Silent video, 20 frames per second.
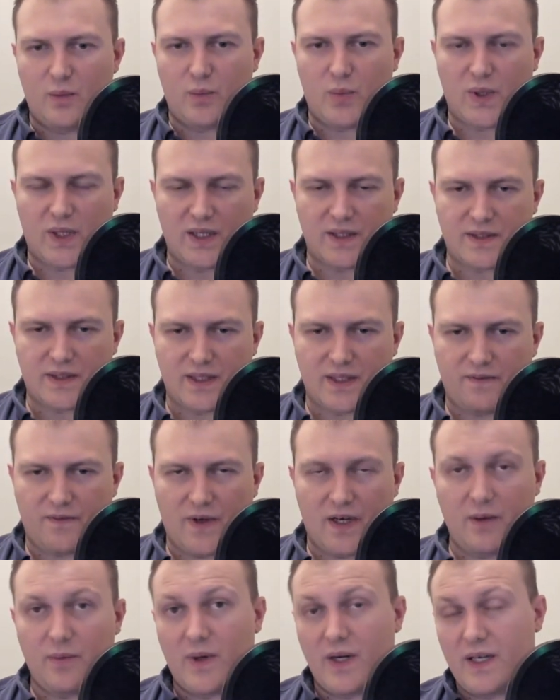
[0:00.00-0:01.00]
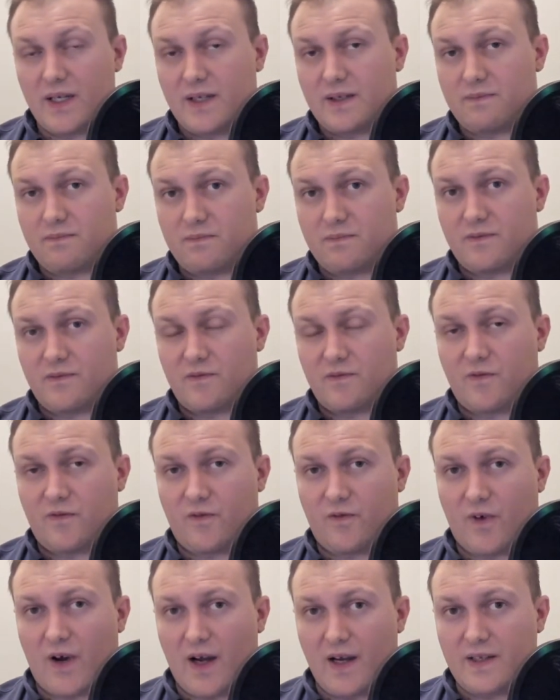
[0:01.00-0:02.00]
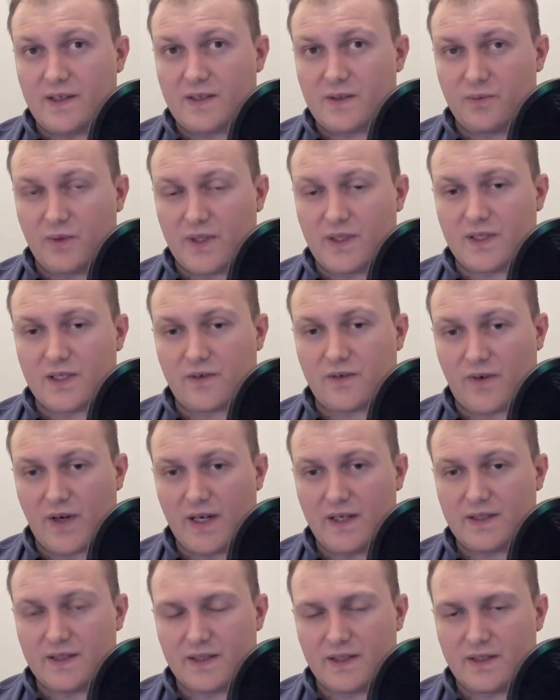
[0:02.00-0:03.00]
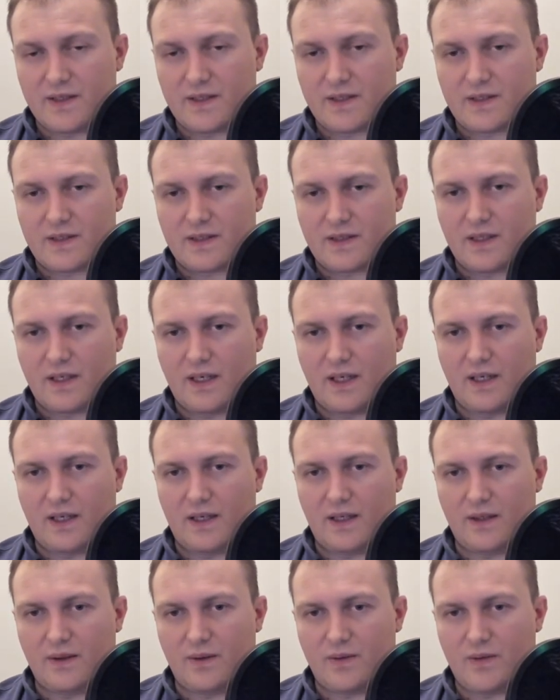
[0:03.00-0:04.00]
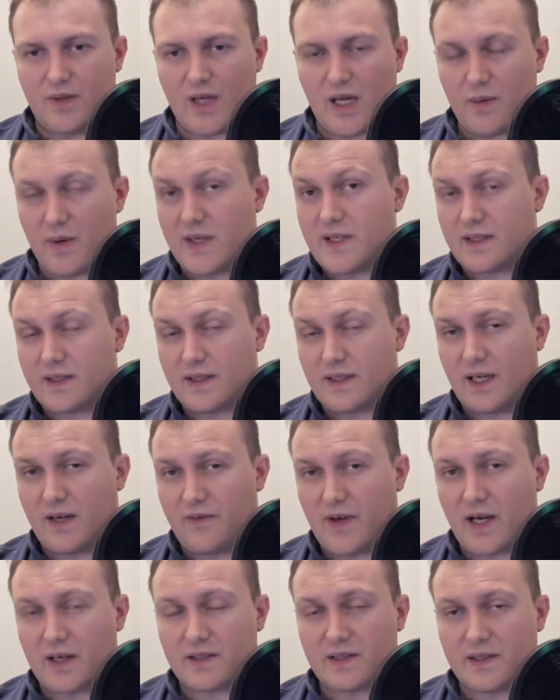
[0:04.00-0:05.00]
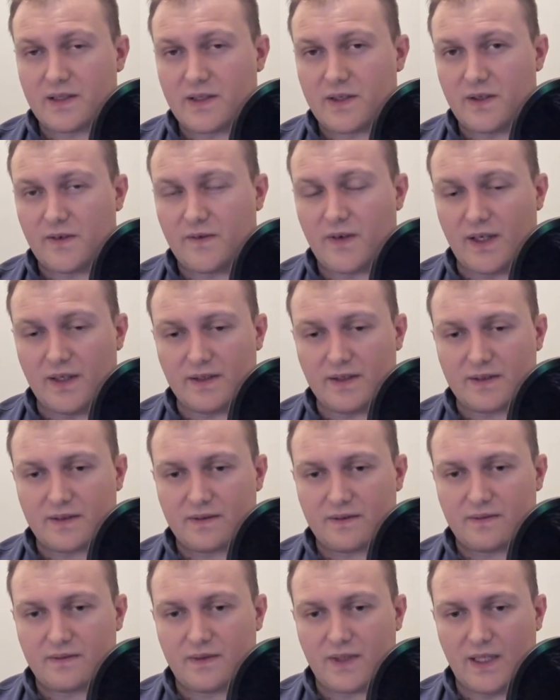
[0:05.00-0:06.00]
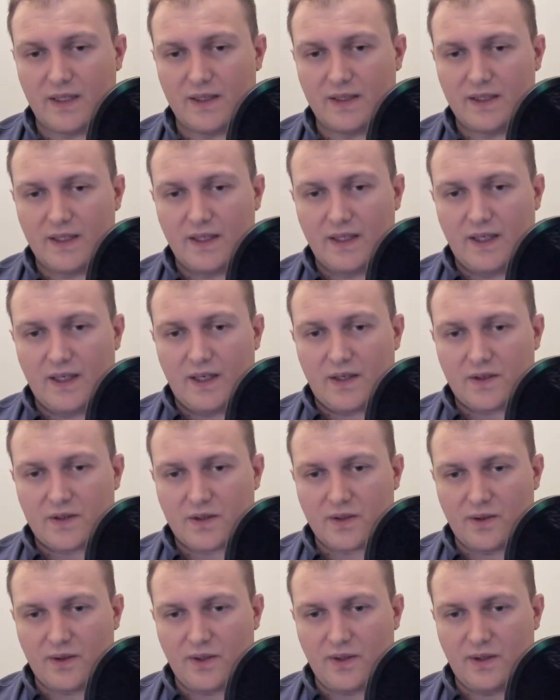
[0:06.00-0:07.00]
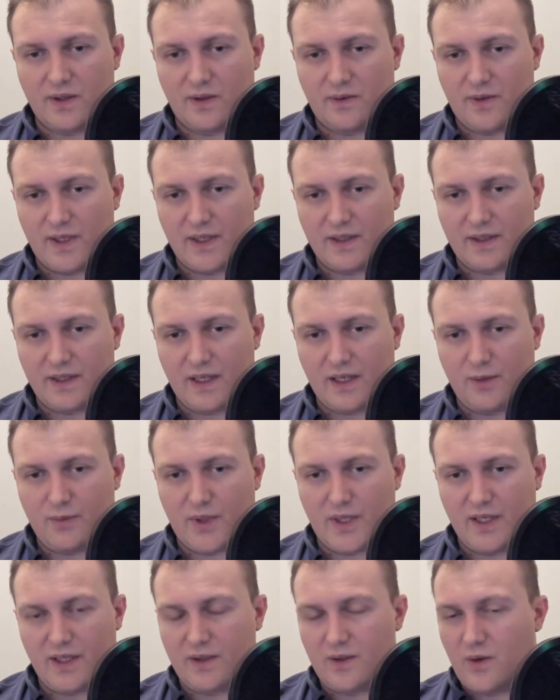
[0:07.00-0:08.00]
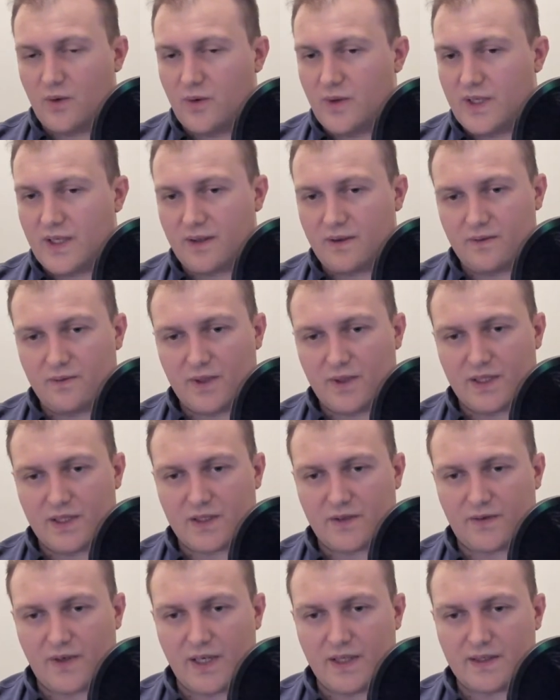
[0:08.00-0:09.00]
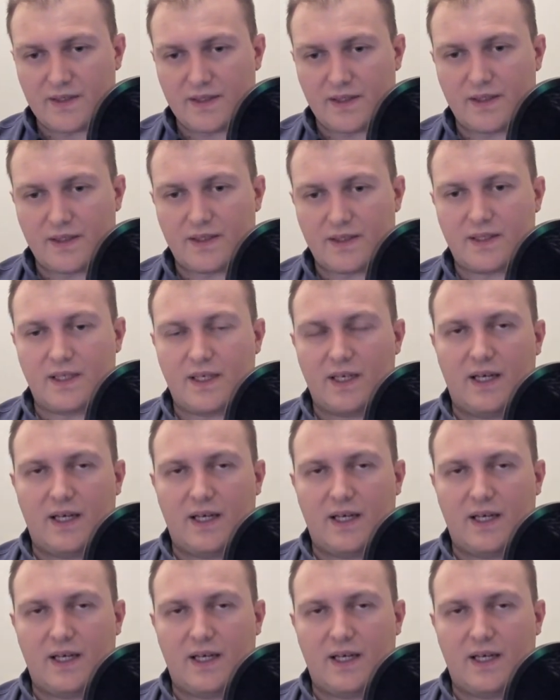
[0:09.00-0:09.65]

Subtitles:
Because if anybody finds what this phrase is, they basically have access to your funds, right? So you don't want anybody knowing what this phrase is.